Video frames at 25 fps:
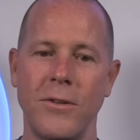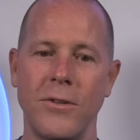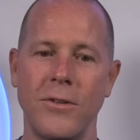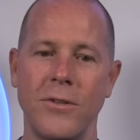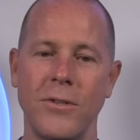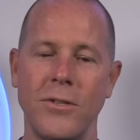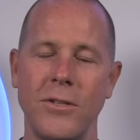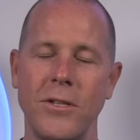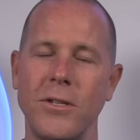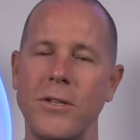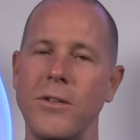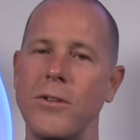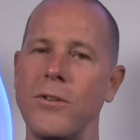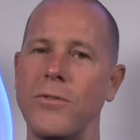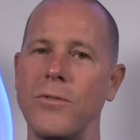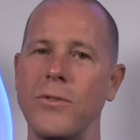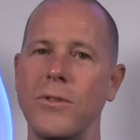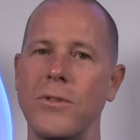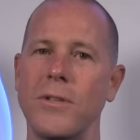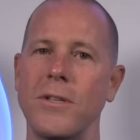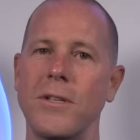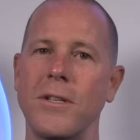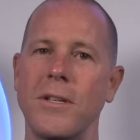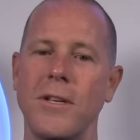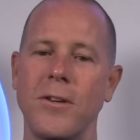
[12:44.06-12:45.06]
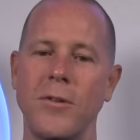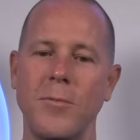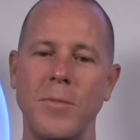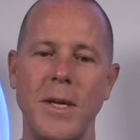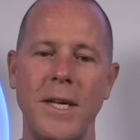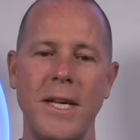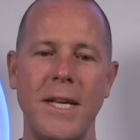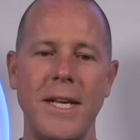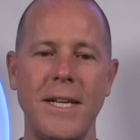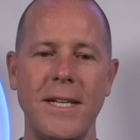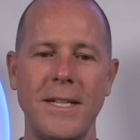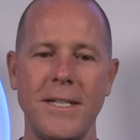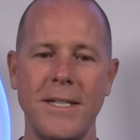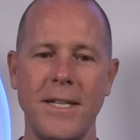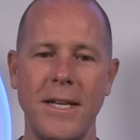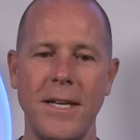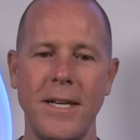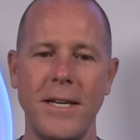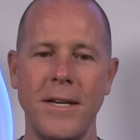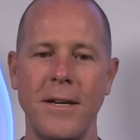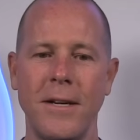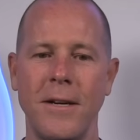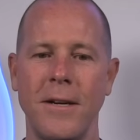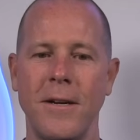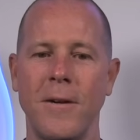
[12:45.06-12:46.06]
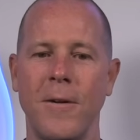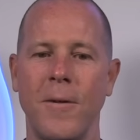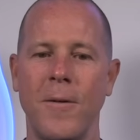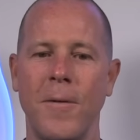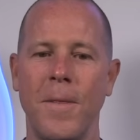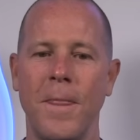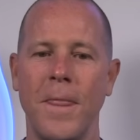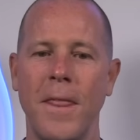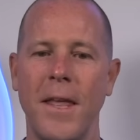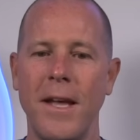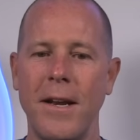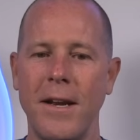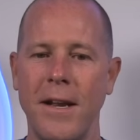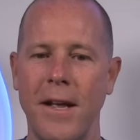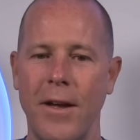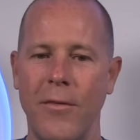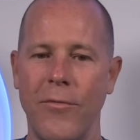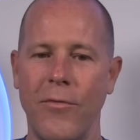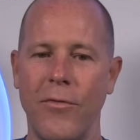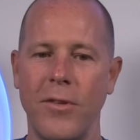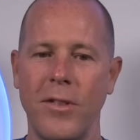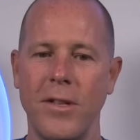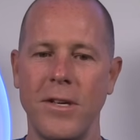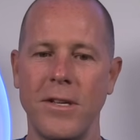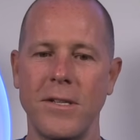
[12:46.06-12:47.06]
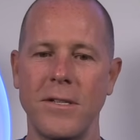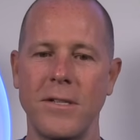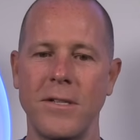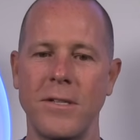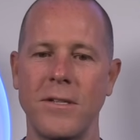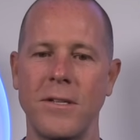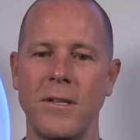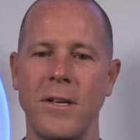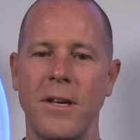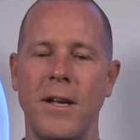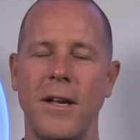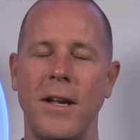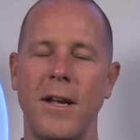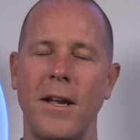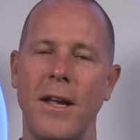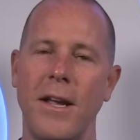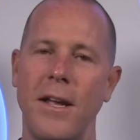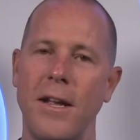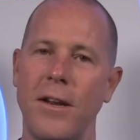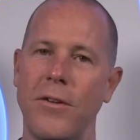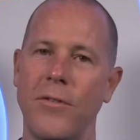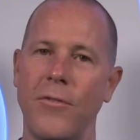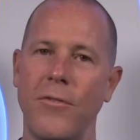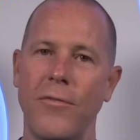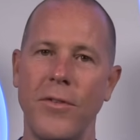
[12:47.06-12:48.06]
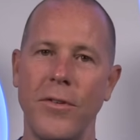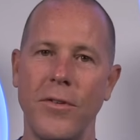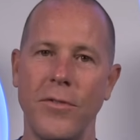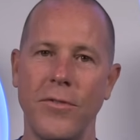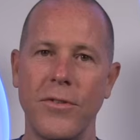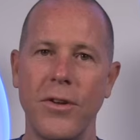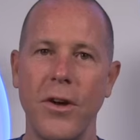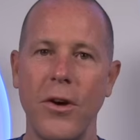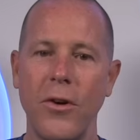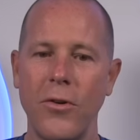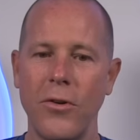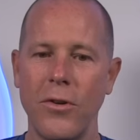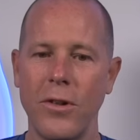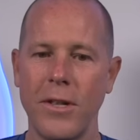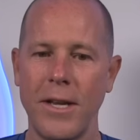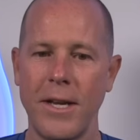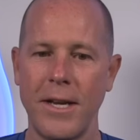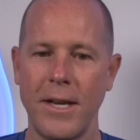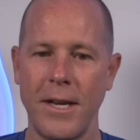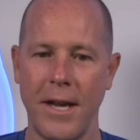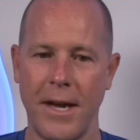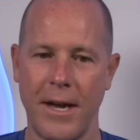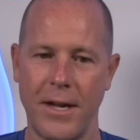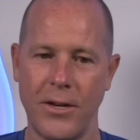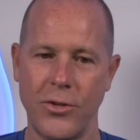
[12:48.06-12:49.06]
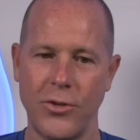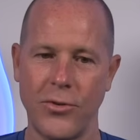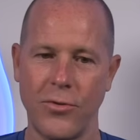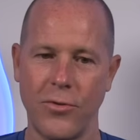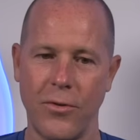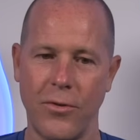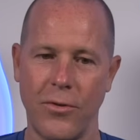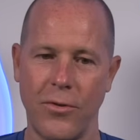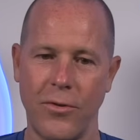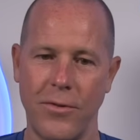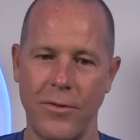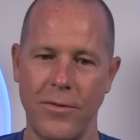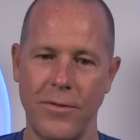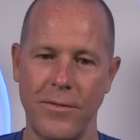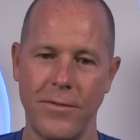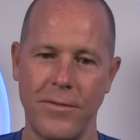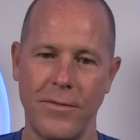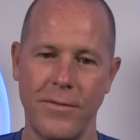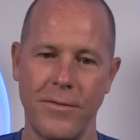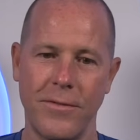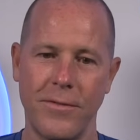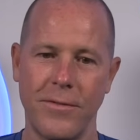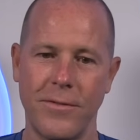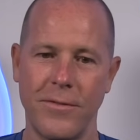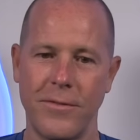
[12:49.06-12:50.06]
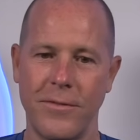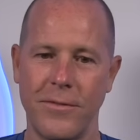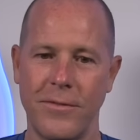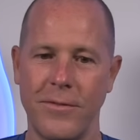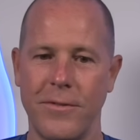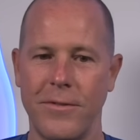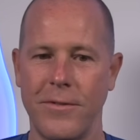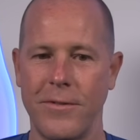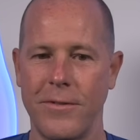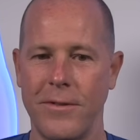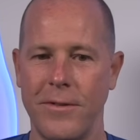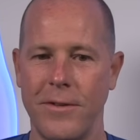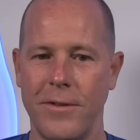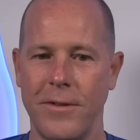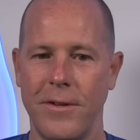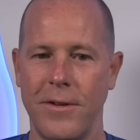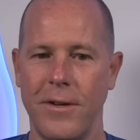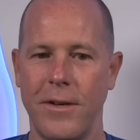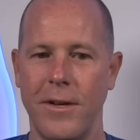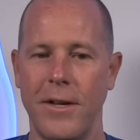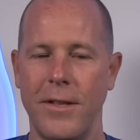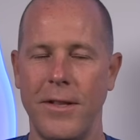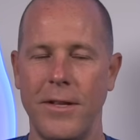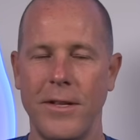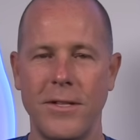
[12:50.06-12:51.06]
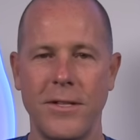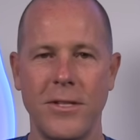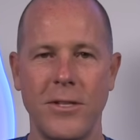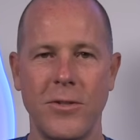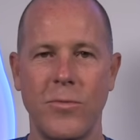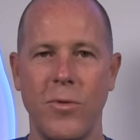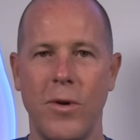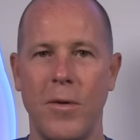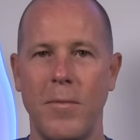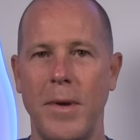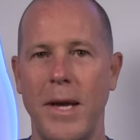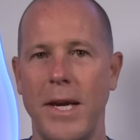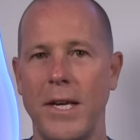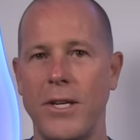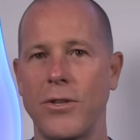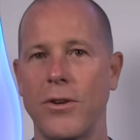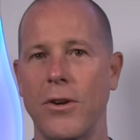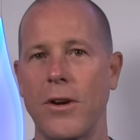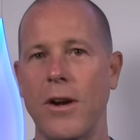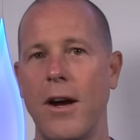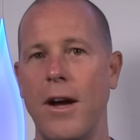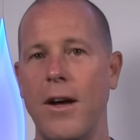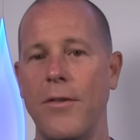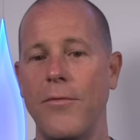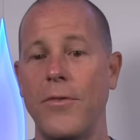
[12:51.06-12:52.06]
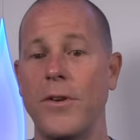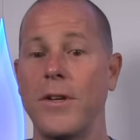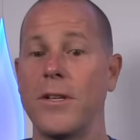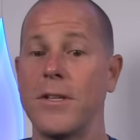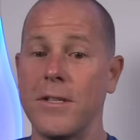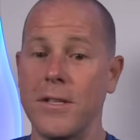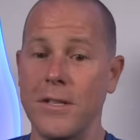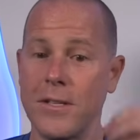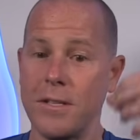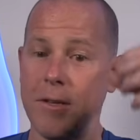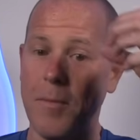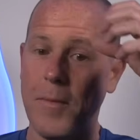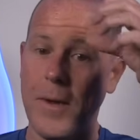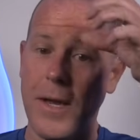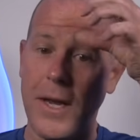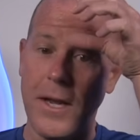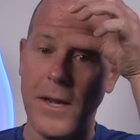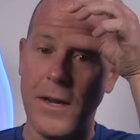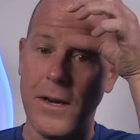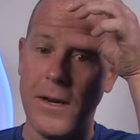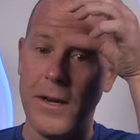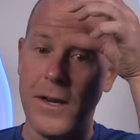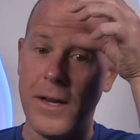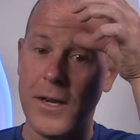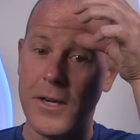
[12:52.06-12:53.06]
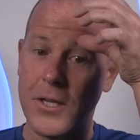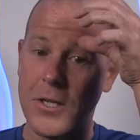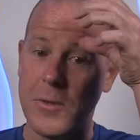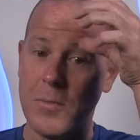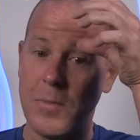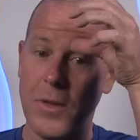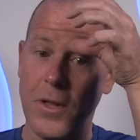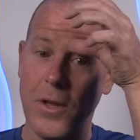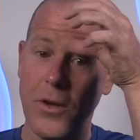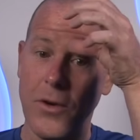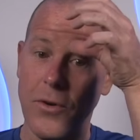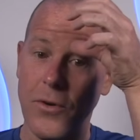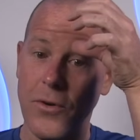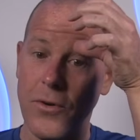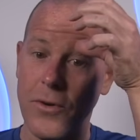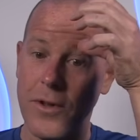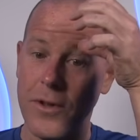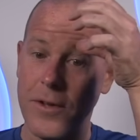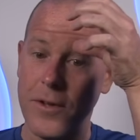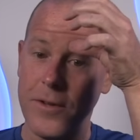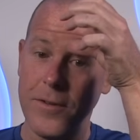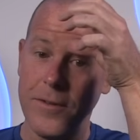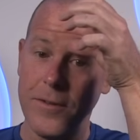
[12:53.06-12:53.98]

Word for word: seduced. It'll be easy and effortless, and it'll feel totally natural. And this is what makes your confidence as a man explode.